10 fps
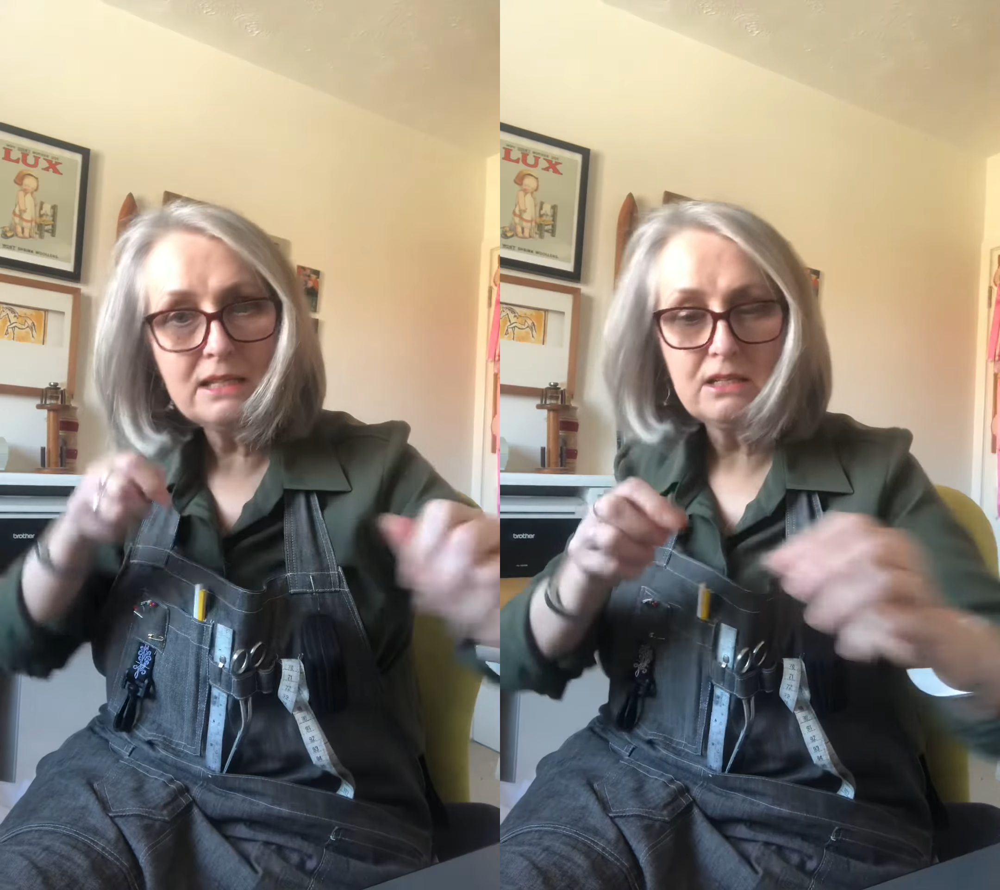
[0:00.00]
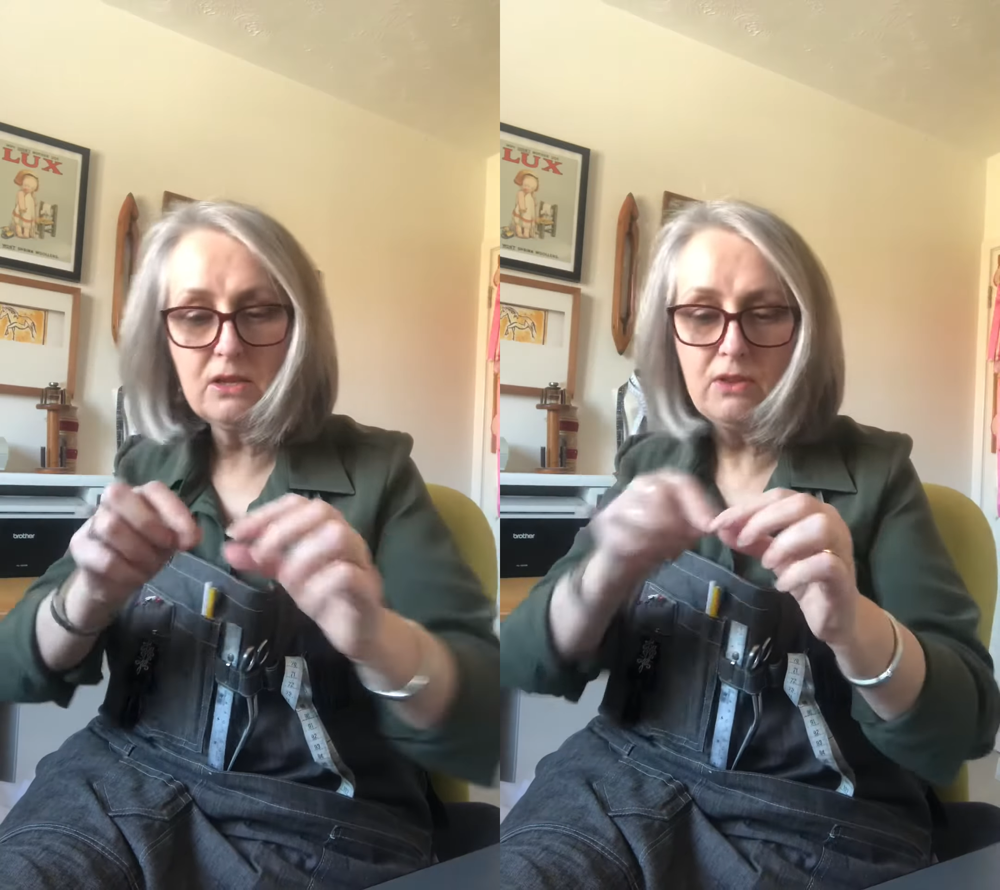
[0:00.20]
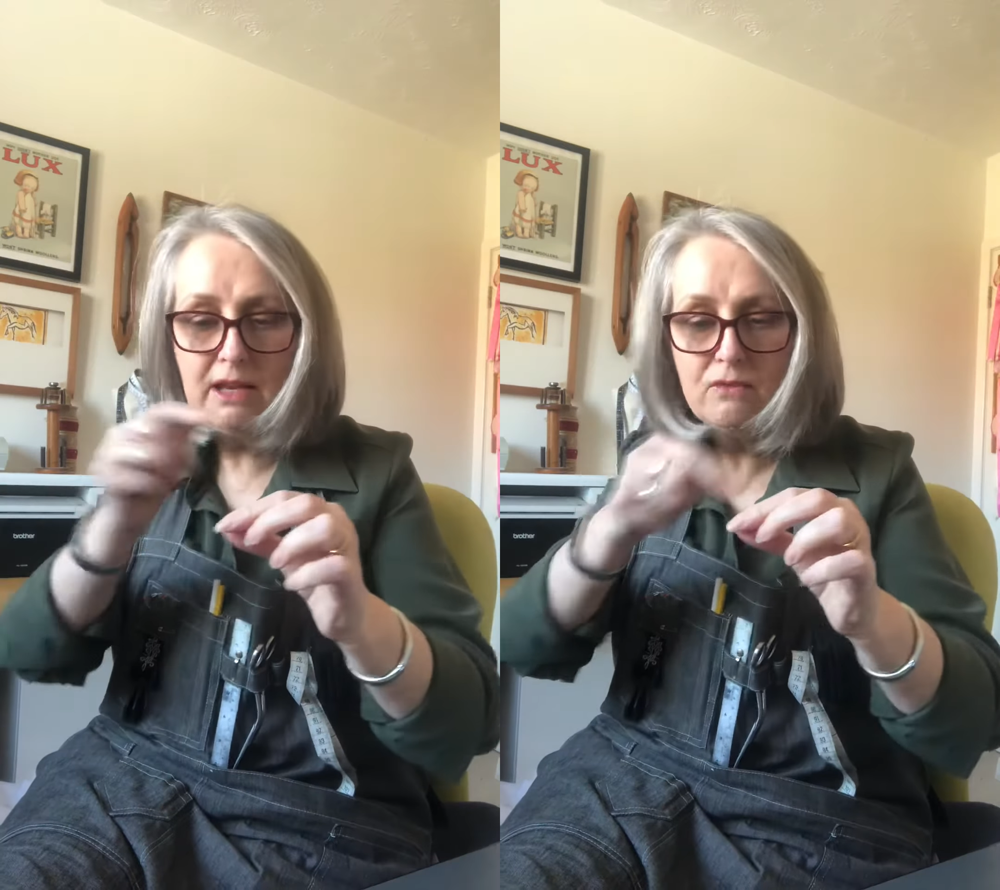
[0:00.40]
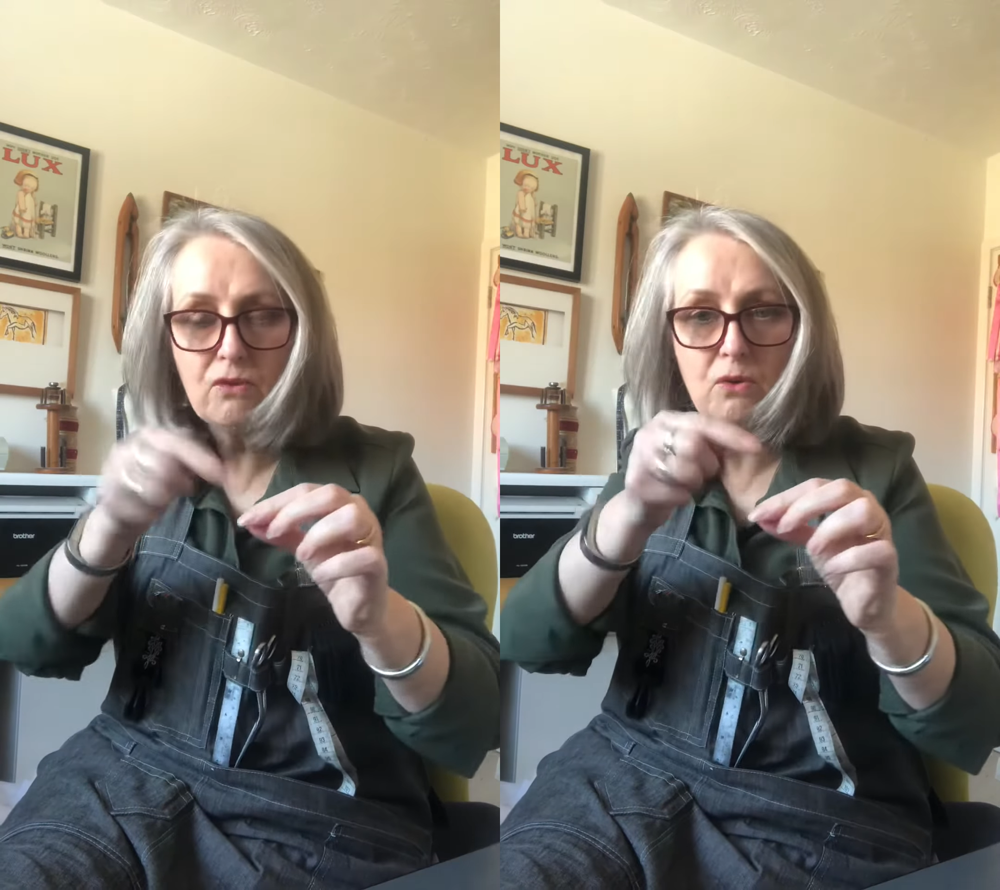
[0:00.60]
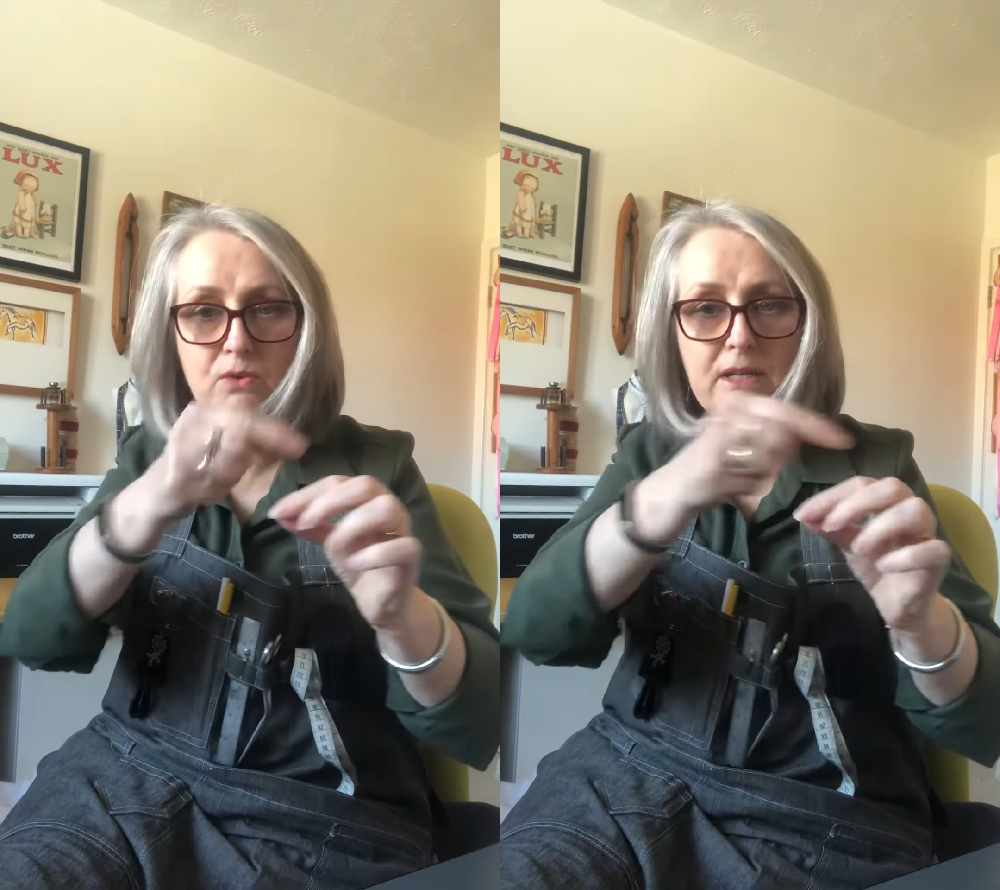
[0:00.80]
so that it
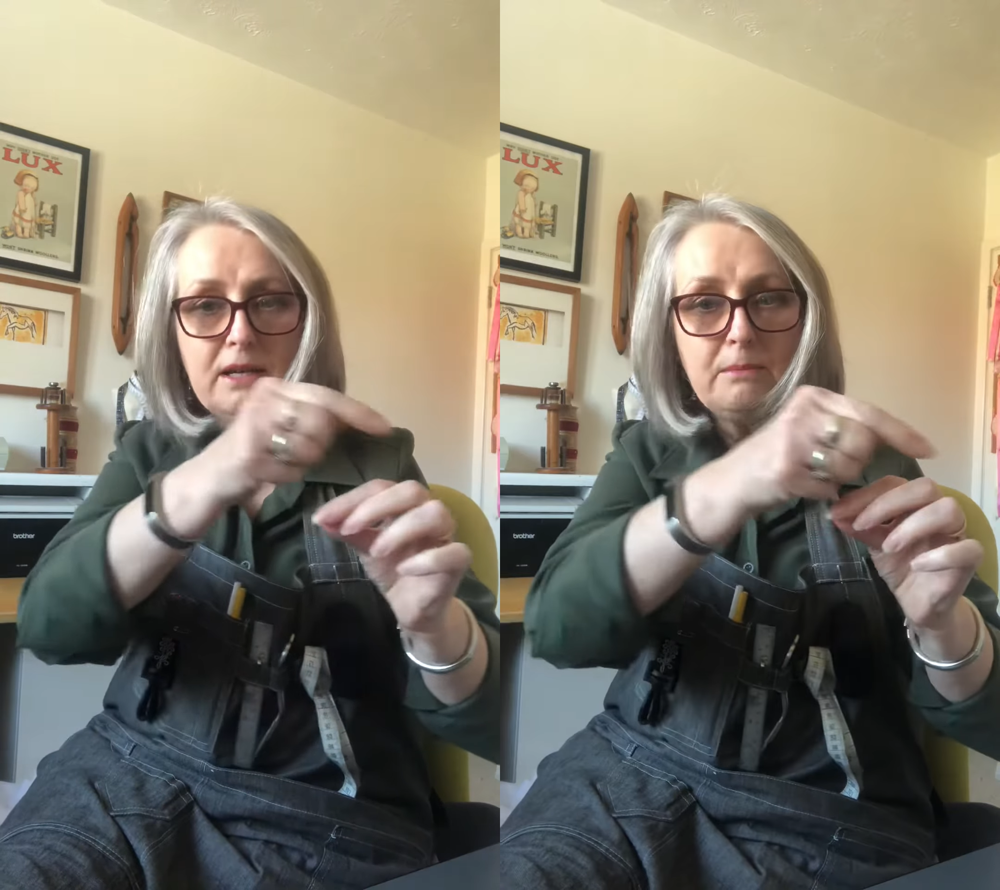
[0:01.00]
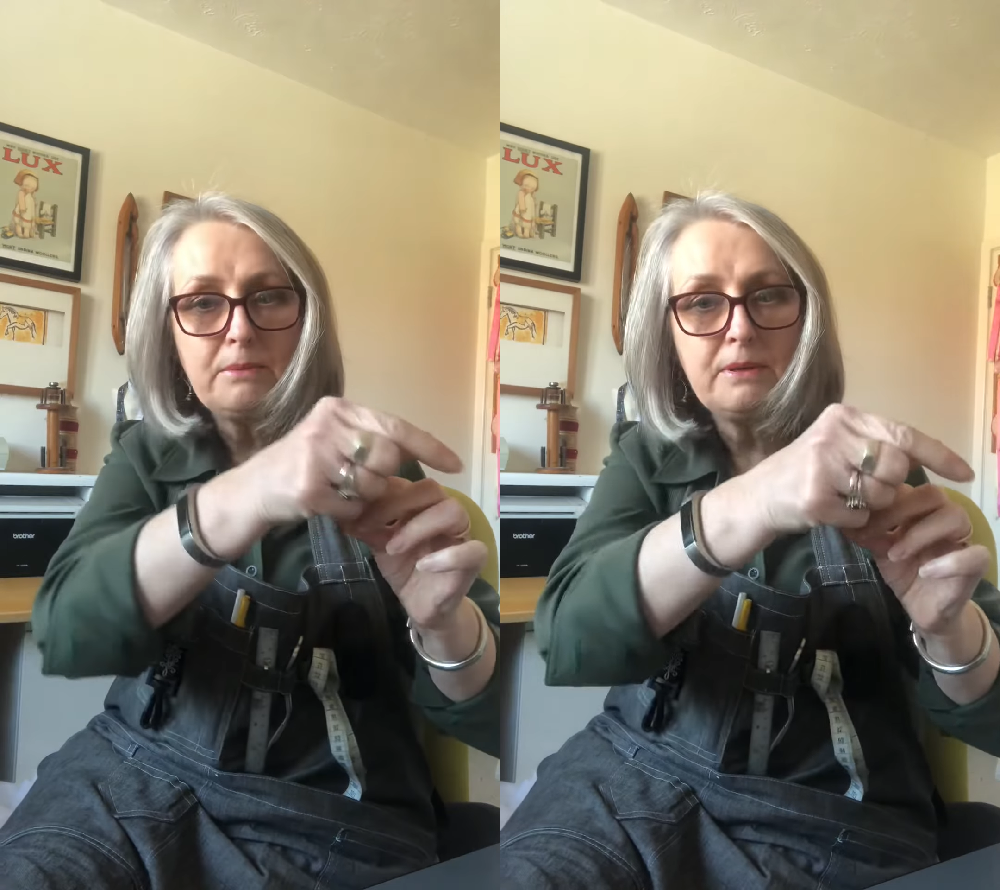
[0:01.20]
rolls up,